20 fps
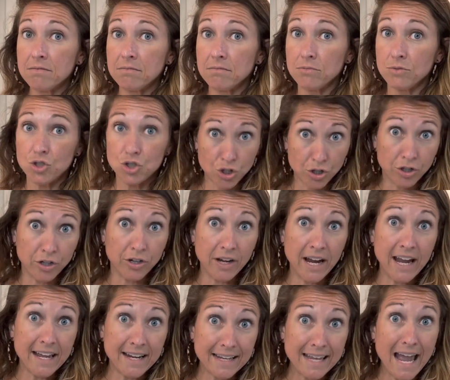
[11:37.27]
sugar
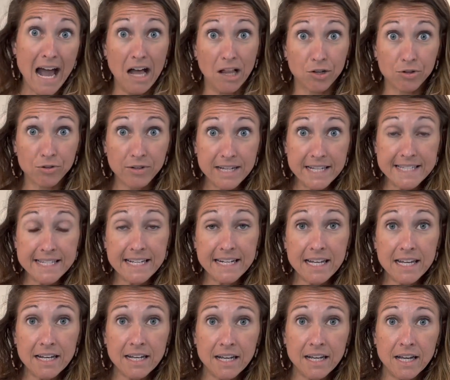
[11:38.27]
and calories in
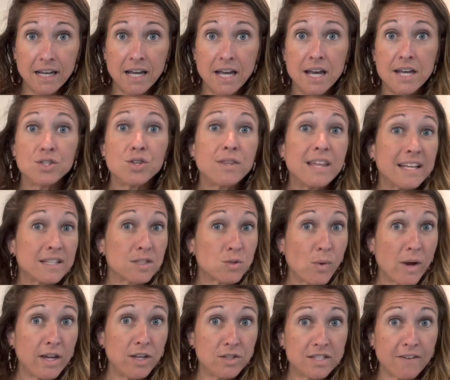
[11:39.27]
it. So that's why
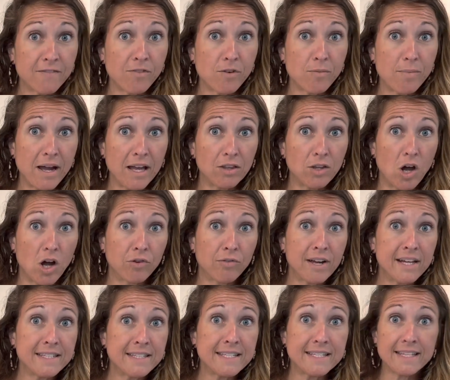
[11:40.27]
I use it for my long
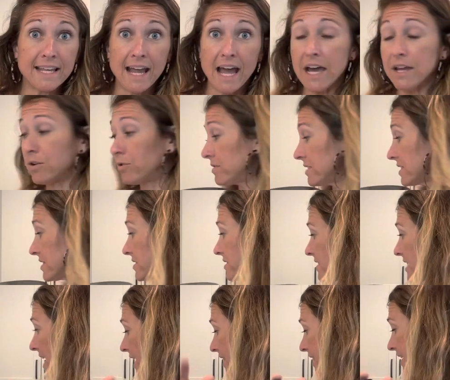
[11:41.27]
runs, is like, I don't
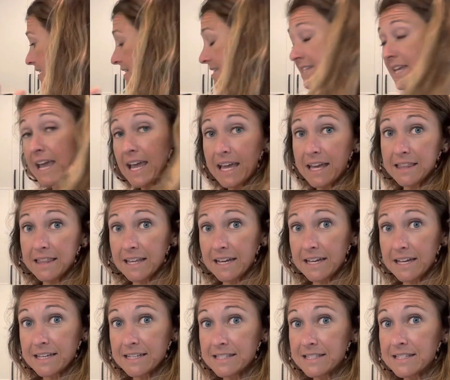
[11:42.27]
take this and
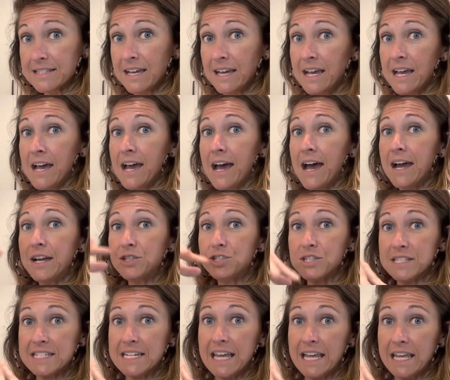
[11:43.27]
this. I
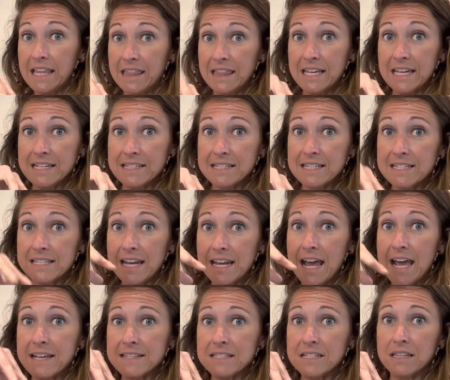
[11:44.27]
just take this because it
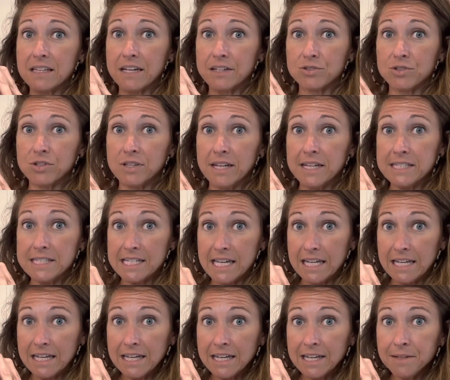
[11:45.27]
has the electrolytes
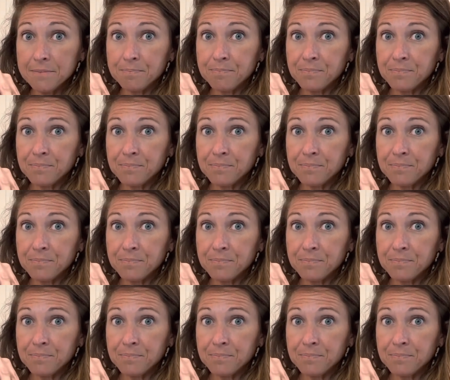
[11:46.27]
in it